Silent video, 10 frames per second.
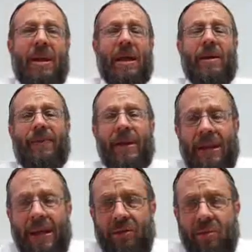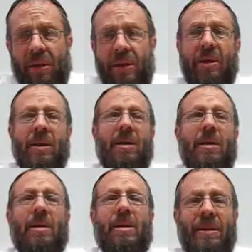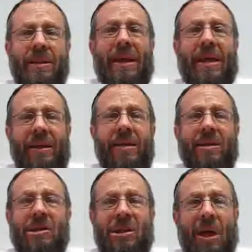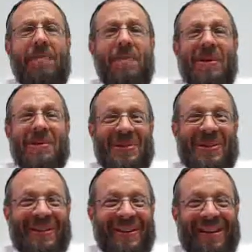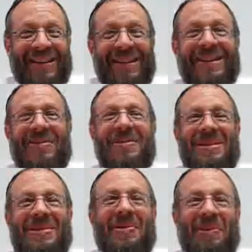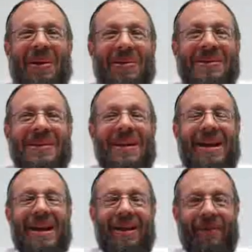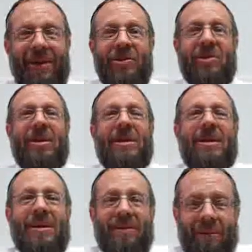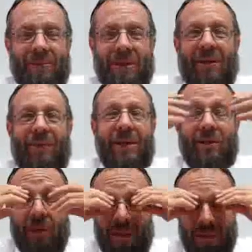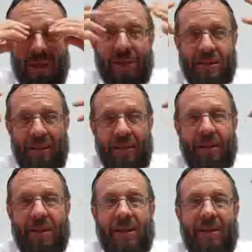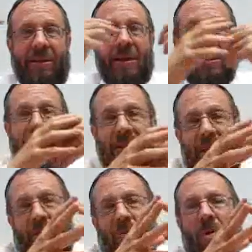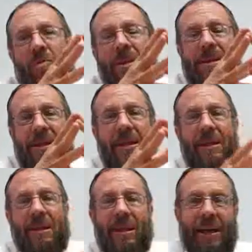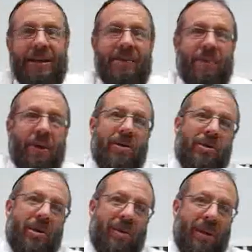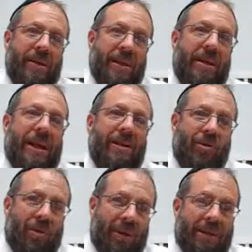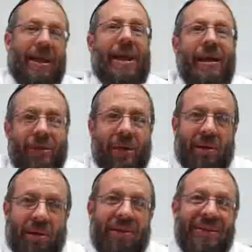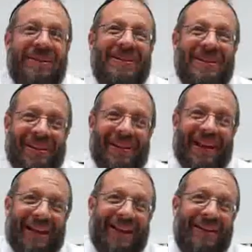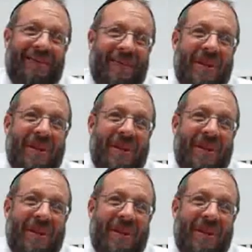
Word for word: And in fact, actually, there's a submerger in each of these two roads, and eventually, Rabbi Soloveitchik's understanding is, is that what we see as merger in the naturalist ethical lane